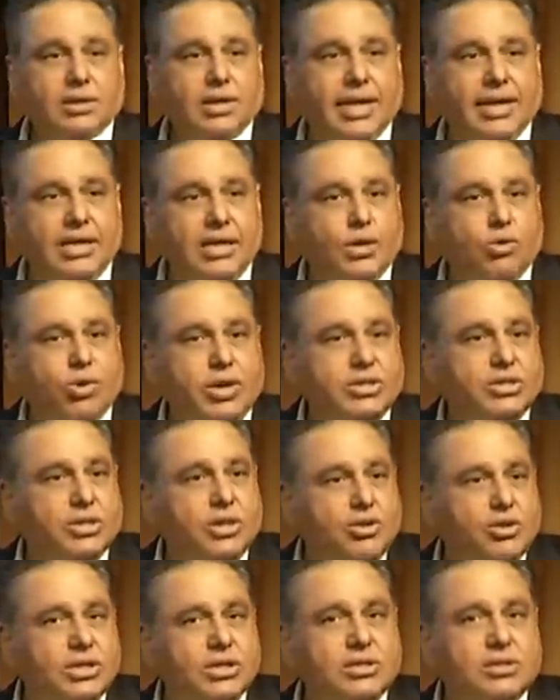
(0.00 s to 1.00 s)
Any
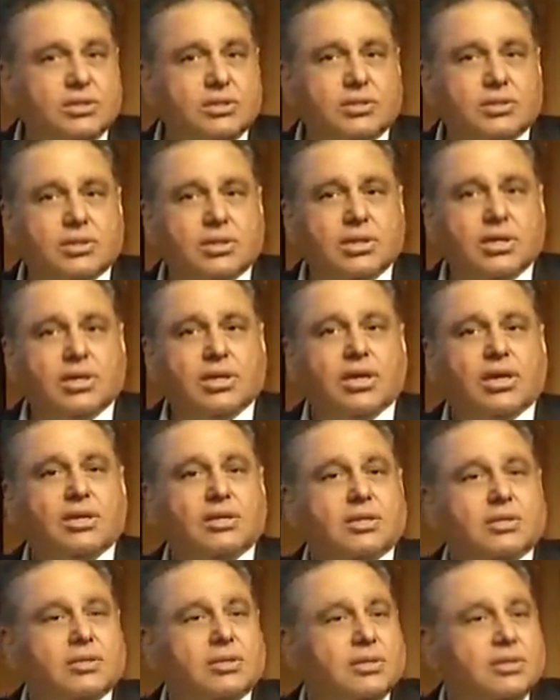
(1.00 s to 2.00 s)
question on this
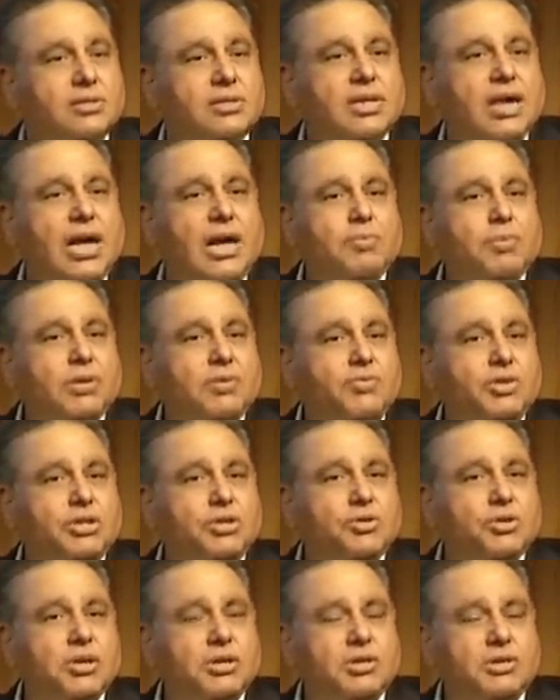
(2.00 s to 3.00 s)
topic?
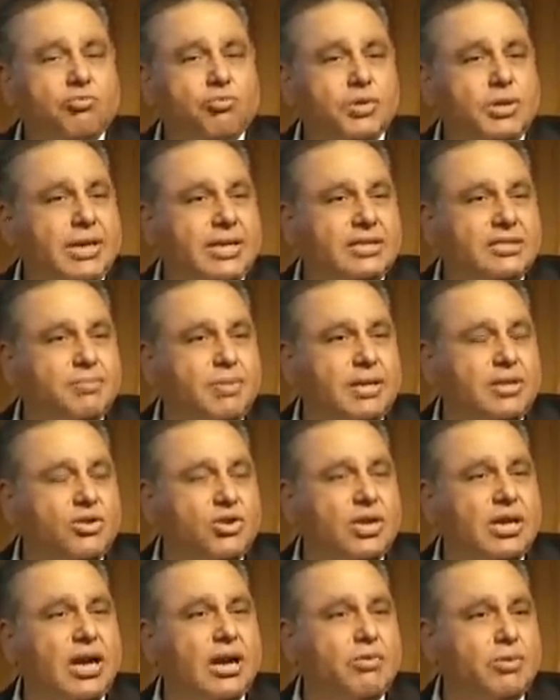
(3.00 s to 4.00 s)
Which we can spend
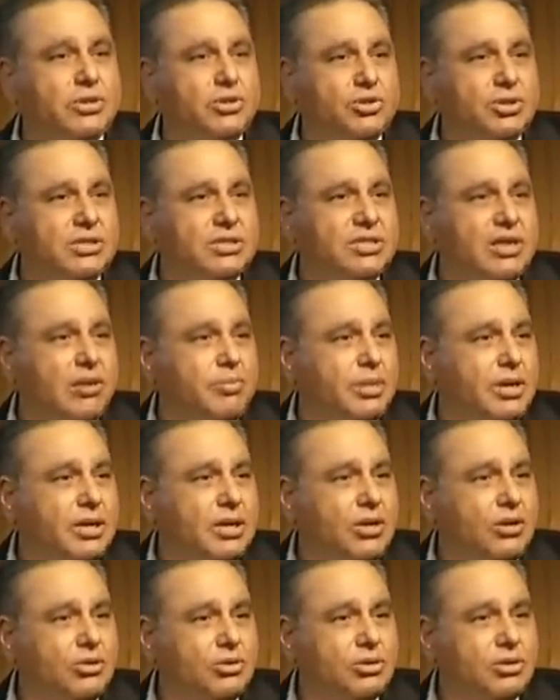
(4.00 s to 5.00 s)
3 hours on this topic
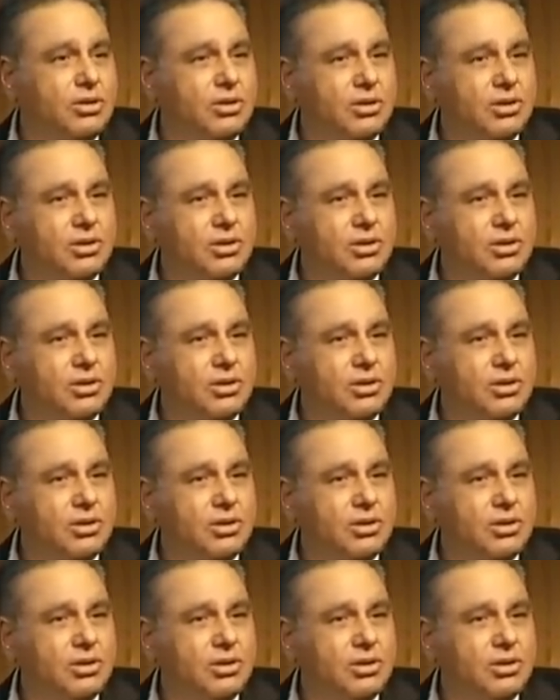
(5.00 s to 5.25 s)
alone,